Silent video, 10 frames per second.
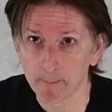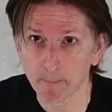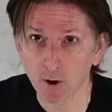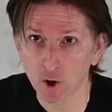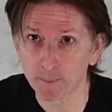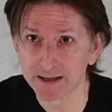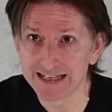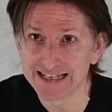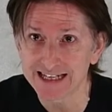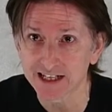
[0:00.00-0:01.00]

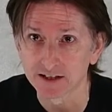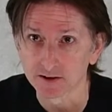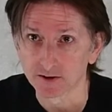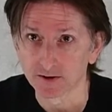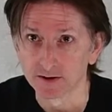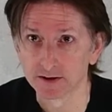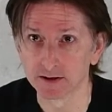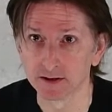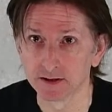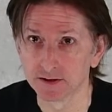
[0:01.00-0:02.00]
perpendicular
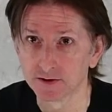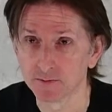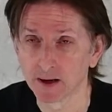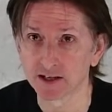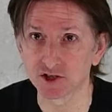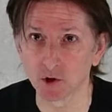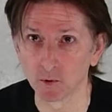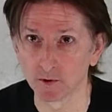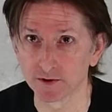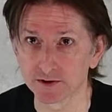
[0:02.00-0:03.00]
to my
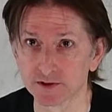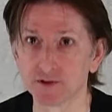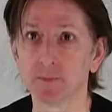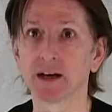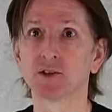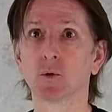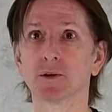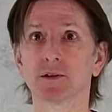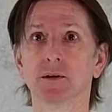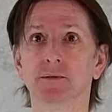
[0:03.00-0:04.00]
shoulders, to my torso.